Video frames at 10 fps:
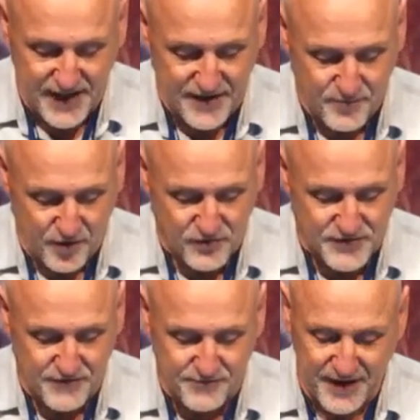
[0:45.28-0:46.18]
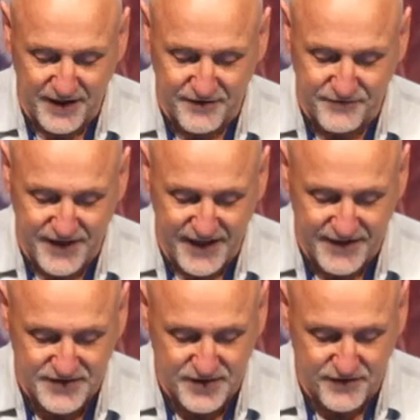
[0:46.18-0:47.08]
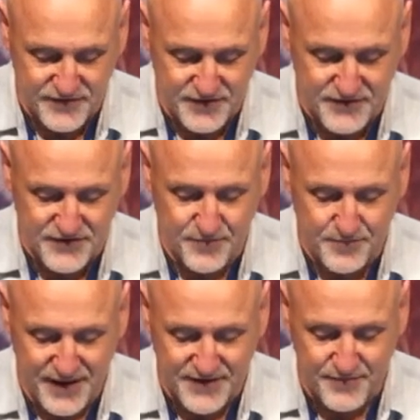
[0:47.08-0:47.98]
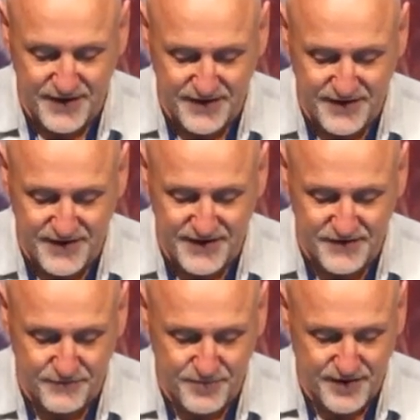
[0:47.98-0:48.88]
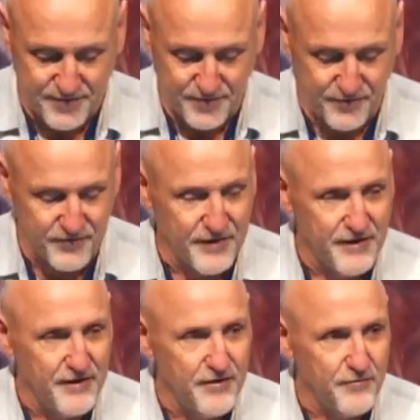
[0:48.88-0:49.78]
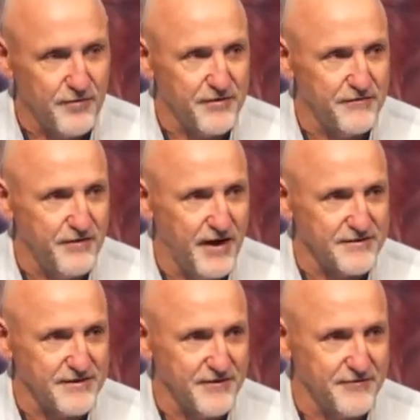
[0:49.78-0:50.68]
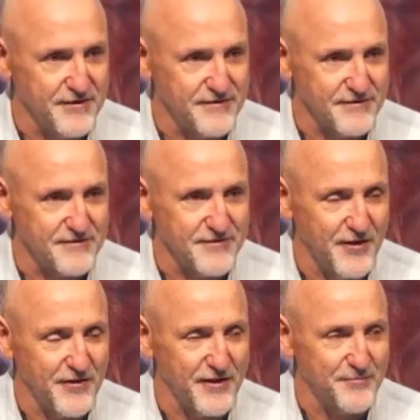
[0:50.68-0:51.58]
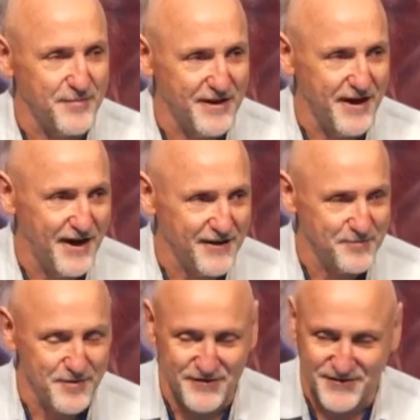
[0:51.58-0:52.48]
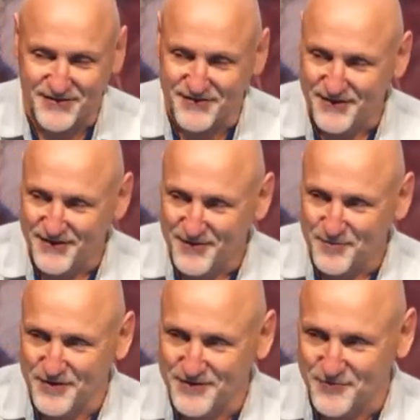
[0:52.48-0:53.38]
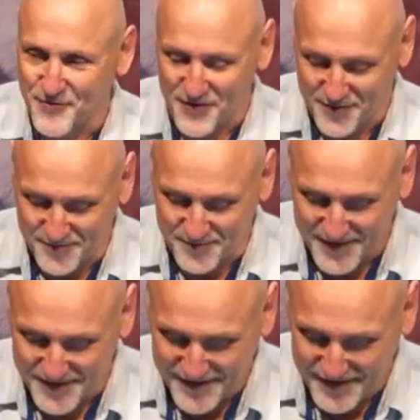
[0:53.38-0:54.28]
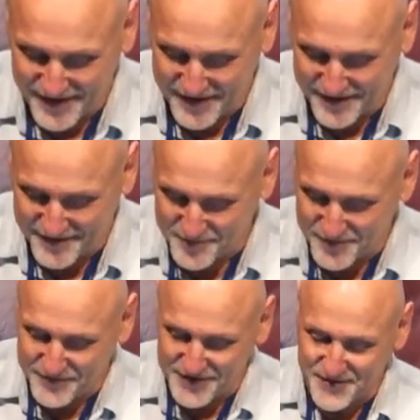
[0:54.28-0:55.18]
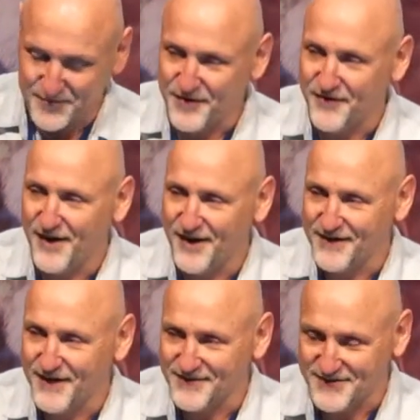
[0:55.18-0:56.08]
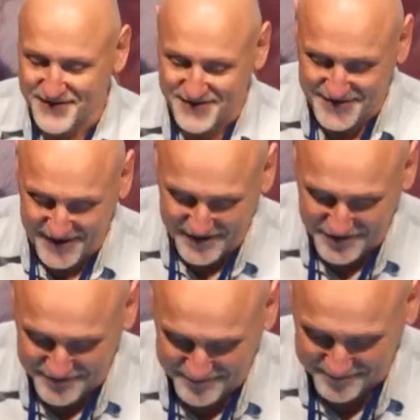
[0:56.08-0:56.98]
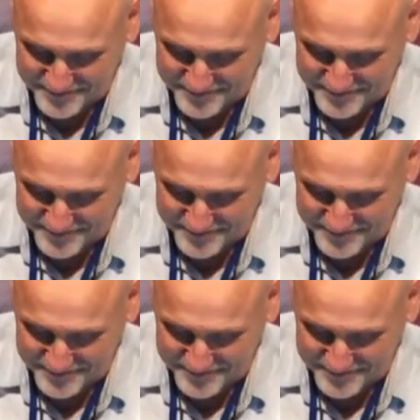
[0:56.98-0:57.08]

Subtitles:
and models of palliative care services to better meet the needs of people with advanced illness. So another big-hearted person, please welcome Professor Mira Agar to the stage.